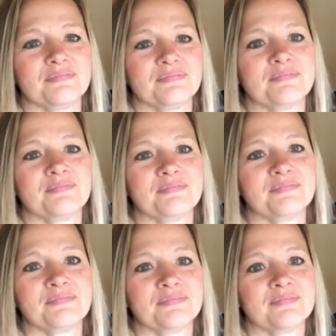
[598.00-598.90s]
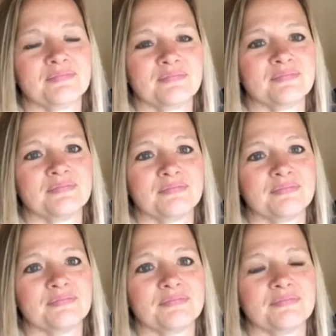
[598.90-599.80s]

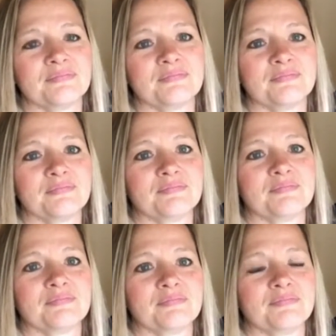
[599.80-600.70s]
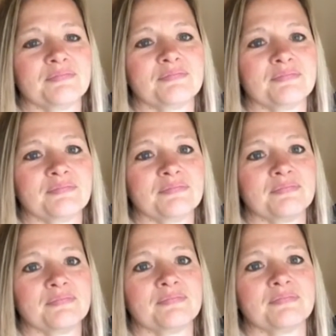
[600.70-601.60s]

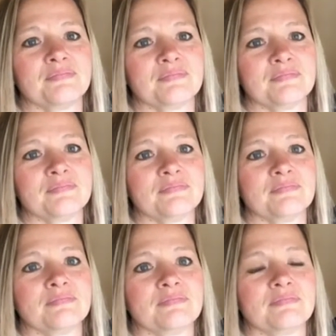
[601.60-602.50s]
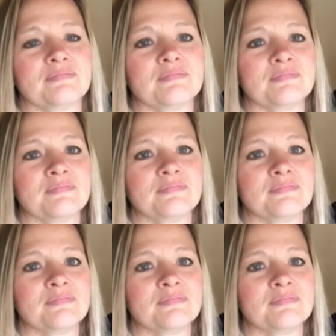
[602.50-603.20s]
[no speech]